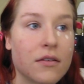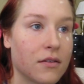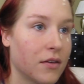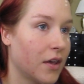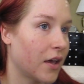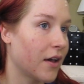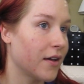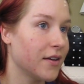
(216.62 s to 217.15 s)

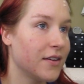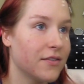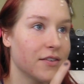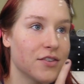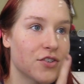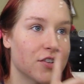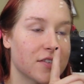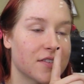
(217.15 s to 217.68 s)
Yeah,
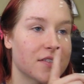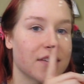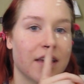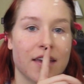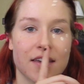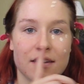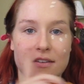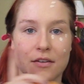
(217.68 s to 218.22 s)
even just
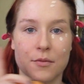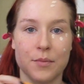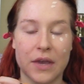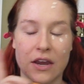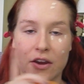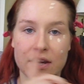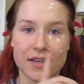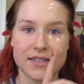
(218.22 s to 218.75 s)
like
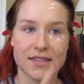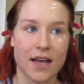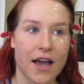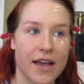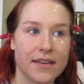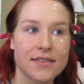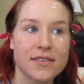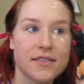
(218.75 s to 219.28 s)
comparing
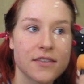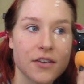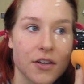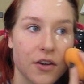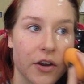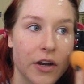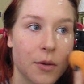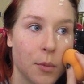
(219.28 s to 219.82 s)
sides, it's
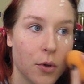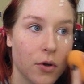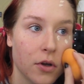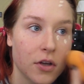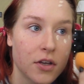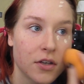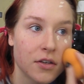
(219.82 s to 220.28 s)
incredible.